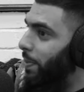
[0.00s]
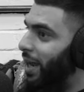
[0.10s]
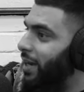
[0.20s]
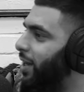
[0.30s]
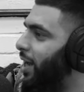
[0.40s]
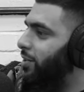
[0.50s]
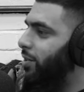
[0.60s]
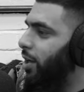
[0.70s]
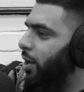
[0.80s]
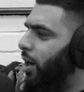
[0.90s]
we played
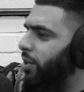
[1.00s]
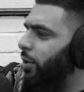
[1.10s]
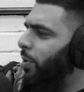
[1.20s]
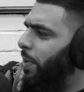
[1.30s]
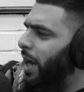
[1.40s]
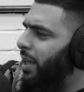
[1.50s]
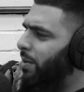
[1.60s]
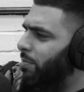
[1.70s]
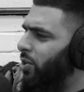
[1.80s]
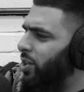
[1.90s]
against, I think we played
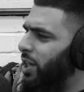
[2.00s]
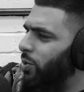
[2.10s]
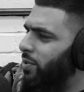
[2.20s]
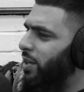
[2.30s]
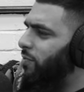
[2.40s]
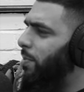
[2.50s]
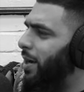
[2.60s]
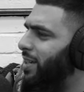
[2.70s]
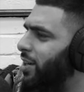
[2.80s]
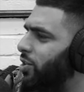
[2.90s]
them continuously for
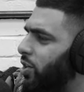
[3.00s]
about 10